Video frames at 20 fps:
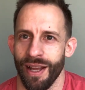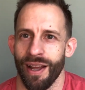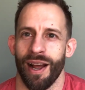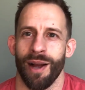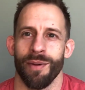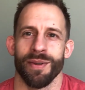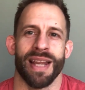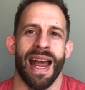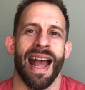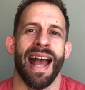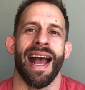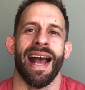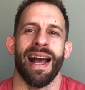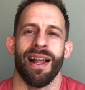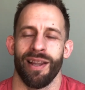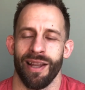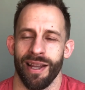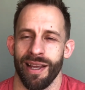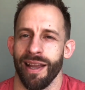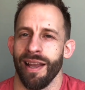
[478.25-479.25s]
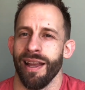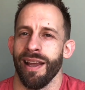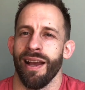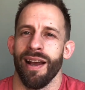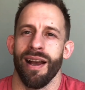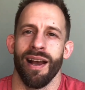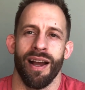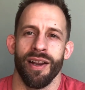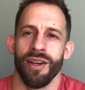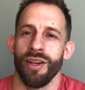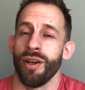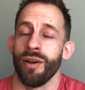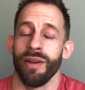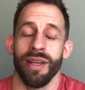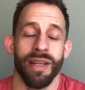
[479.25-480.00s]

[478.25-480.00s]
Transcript: I was and you know,